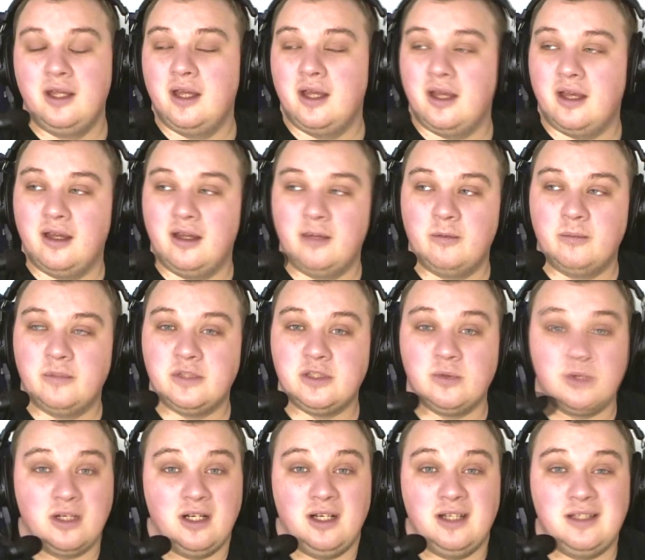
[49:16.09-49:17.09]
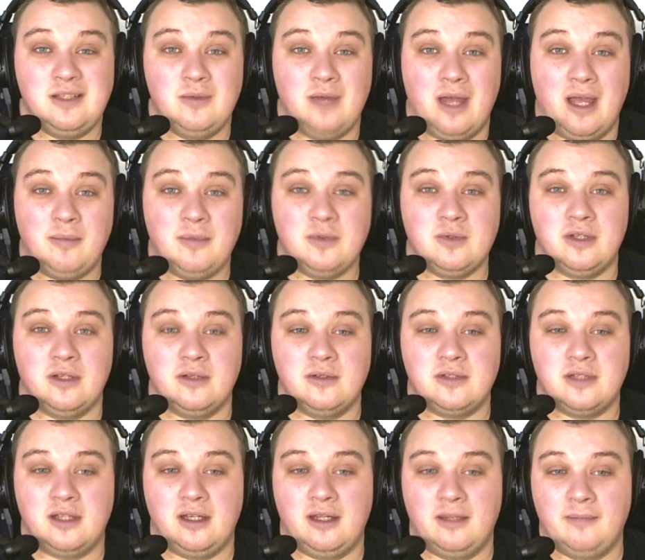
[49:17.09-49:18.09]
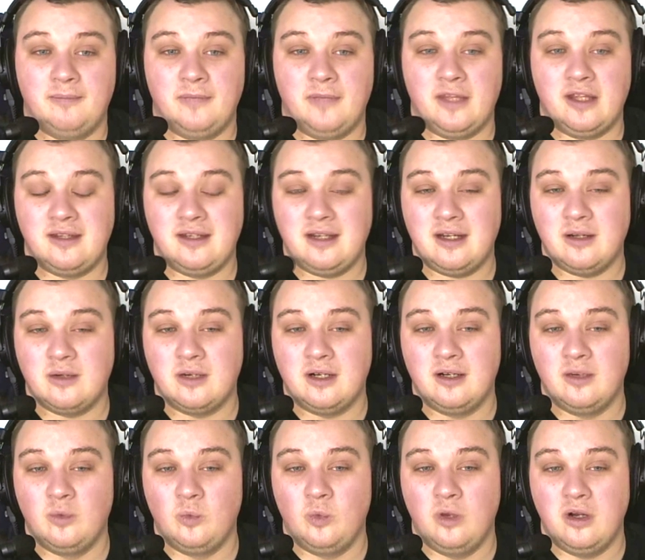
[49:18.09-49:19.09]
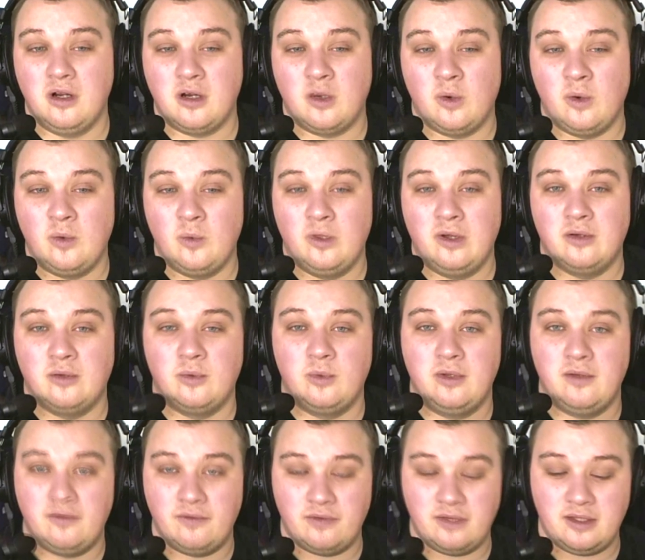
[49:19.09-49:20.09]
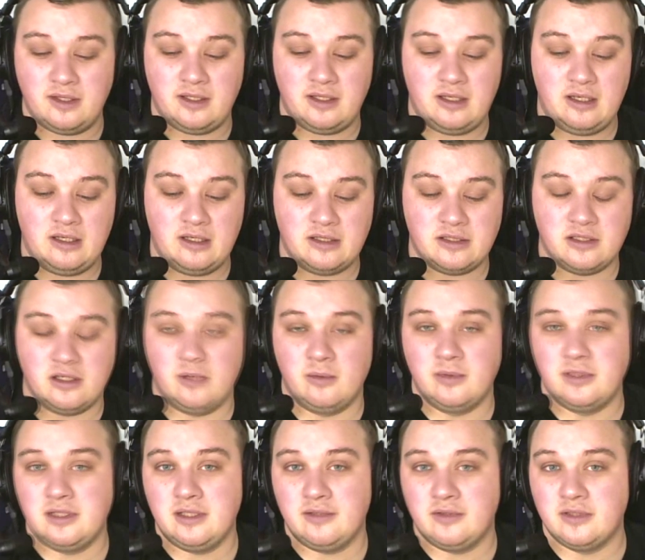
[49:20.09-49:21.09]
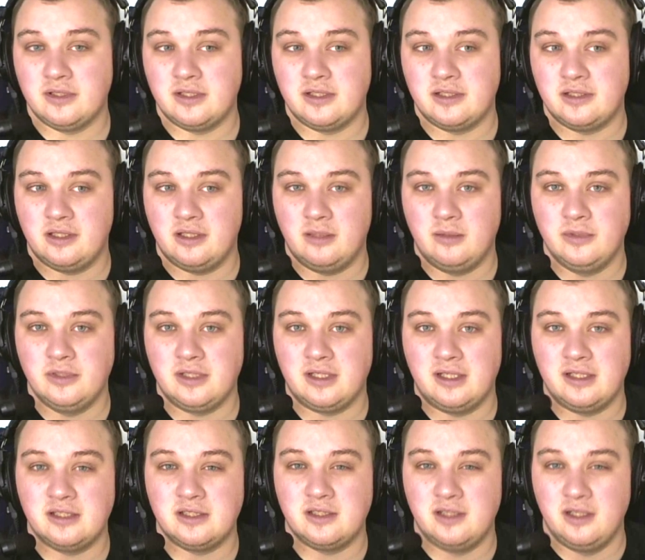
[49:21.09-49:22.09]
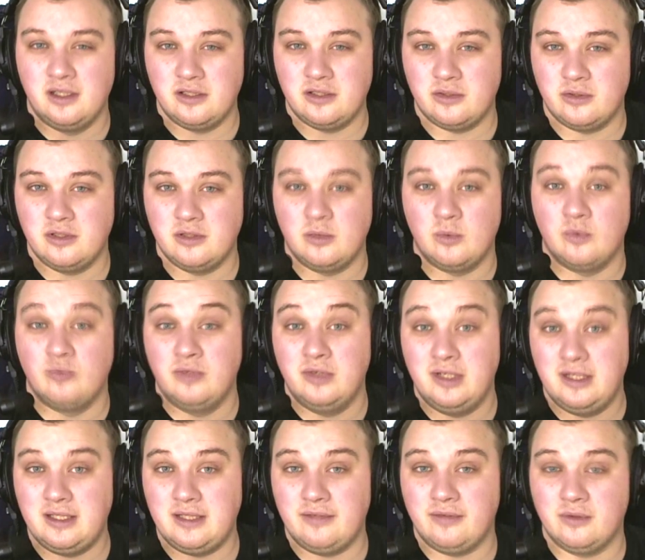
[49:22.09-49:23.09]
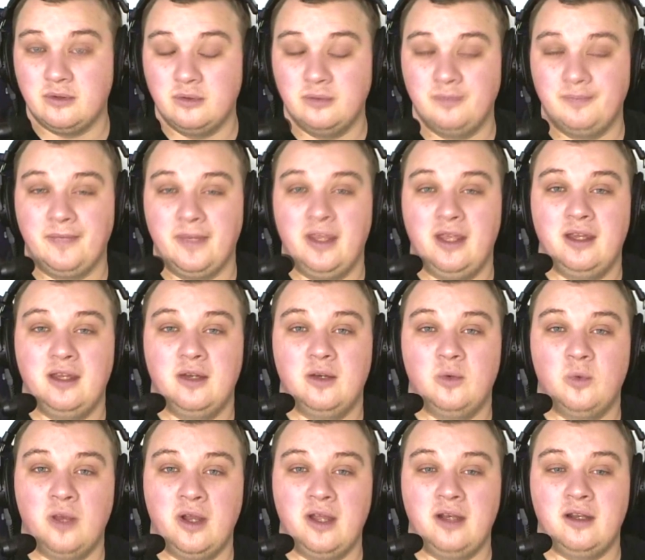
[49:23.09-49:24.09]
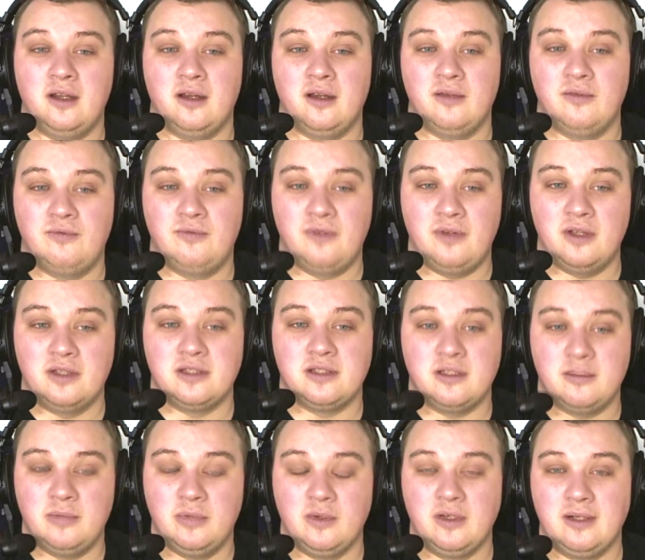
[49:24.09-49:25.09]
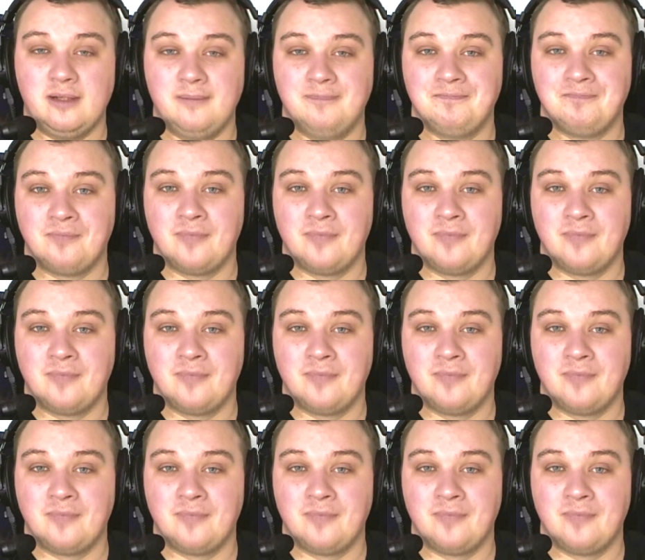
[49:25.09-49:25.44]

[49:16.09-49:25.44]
So we can like see what happens with those. I think that will kind of work quite well with the Star Wars stuff, because the Star Wars like Star Destroyers were really difficult when I first started building them.